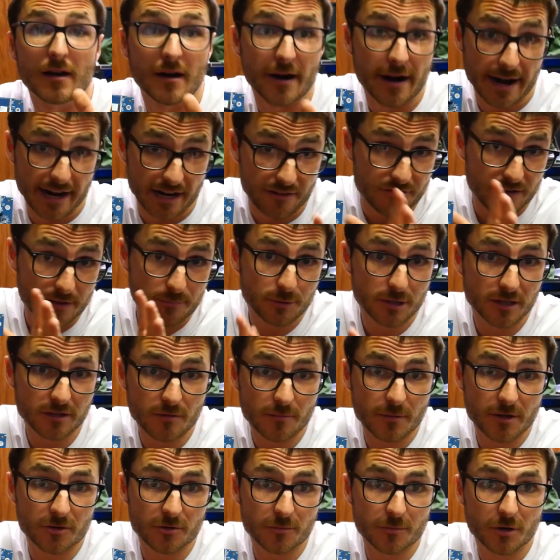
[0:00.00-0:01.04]
All right, if I plug
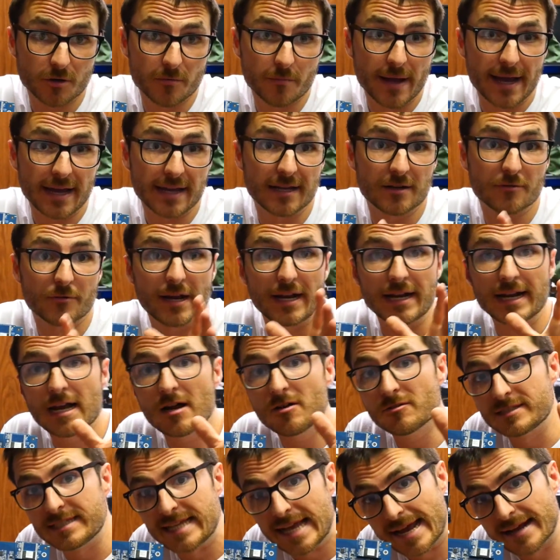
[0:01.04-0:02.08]
the motherboard back in right
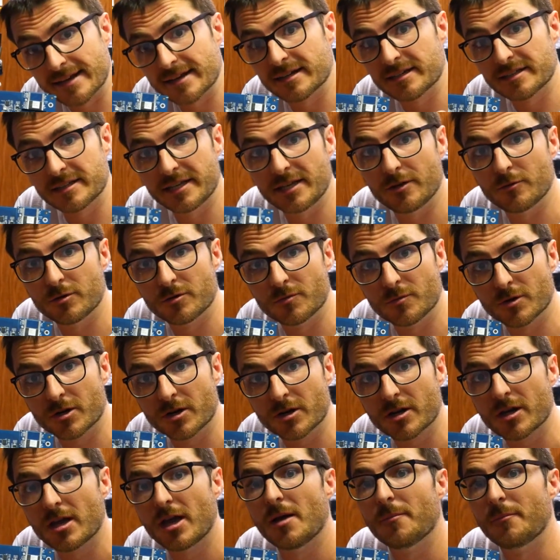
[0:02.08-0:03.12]
now, technically it would
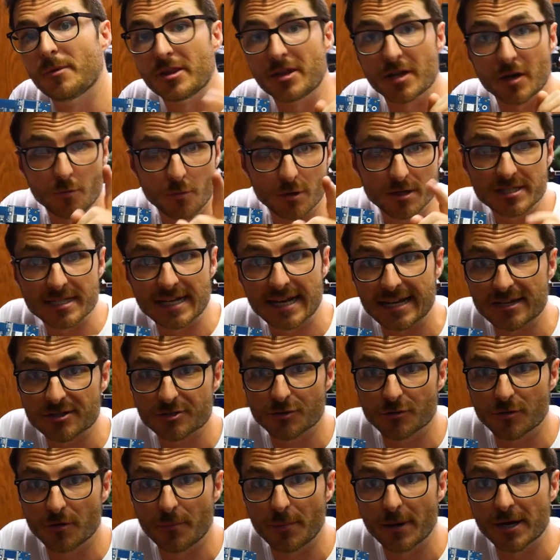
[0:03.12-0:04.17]
work, but there was that
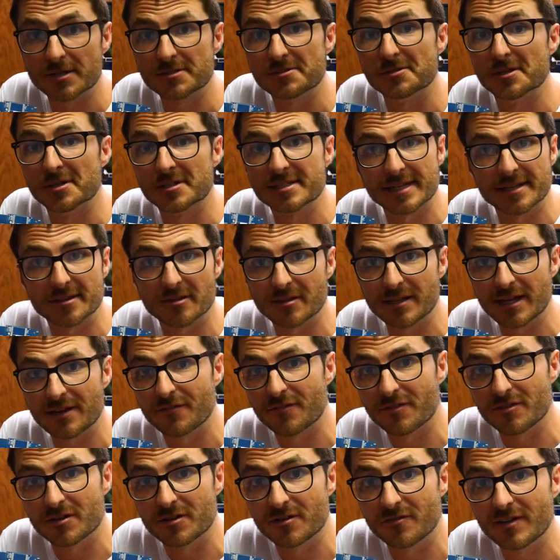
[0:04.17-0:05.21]
extra repair to extend the
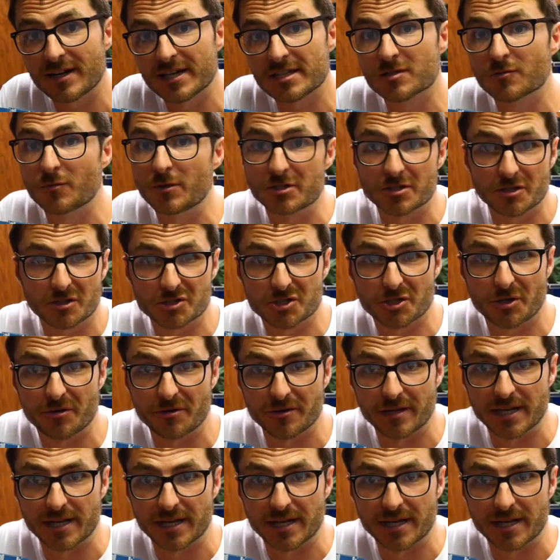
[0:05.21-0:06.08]
life of the device, which I'll show you